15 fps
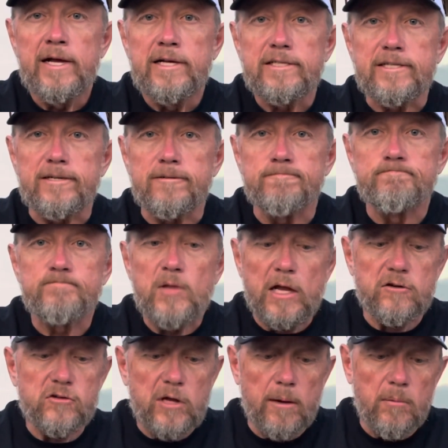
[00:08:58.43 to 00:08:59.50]
So
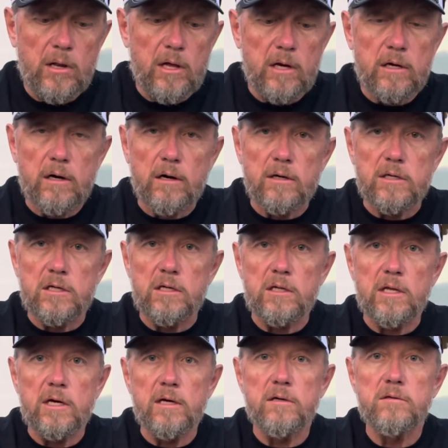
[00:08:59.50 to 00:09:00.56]
thanks for coming along on our
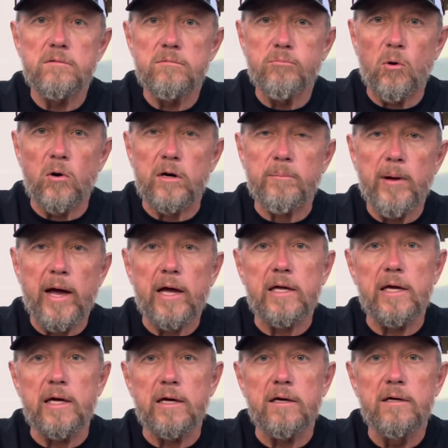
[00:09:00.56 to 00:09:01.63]
little pork
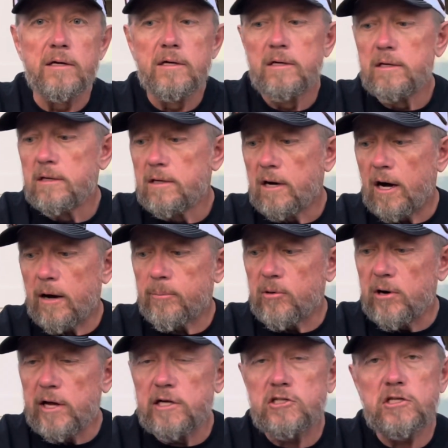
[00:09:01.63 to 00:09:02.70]
packing
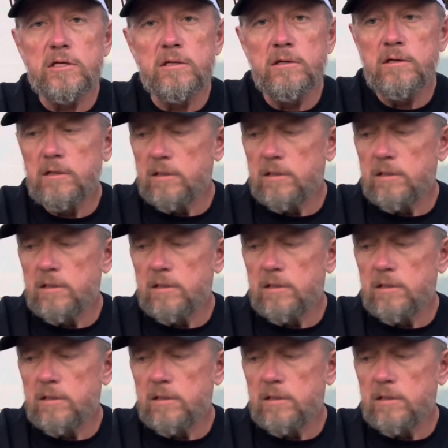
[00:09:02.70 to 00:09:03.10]
operation